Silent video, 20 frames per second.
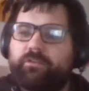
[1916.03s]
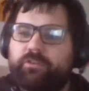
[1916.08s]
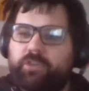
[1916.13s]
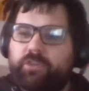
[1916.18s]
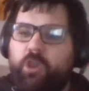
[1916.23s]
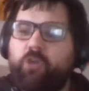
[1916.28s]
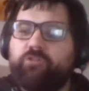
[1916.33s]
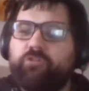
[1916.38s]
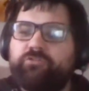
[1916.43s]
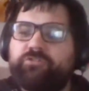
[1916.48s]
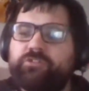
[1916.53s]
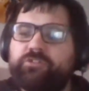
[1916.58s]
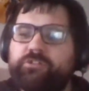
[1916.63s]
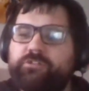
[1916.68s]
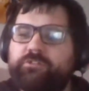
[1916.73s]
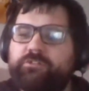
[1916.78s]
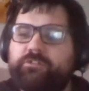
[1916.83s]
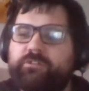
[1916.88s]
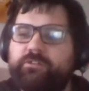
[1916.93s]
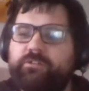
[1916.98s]
to
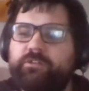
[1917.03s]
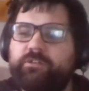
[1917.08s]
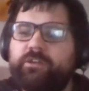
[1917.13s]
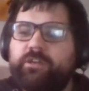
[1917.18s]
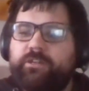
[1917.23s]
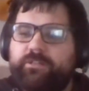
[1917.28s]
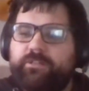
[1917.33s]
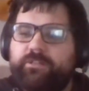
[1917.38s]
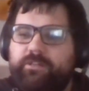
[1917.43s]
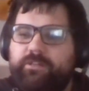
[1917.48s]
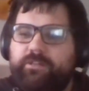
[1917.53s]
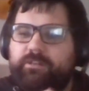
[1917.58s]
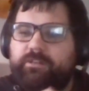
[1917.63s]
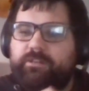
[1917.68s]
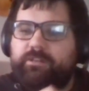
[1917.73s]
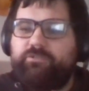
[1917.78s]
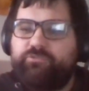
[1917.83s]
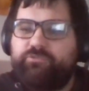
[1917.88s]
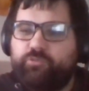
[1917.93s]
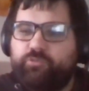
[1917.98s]
talk
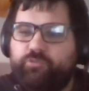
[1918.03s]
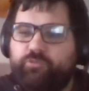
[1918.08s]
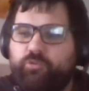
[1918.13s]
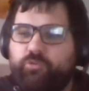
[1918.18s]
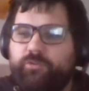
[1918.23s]
about predictions.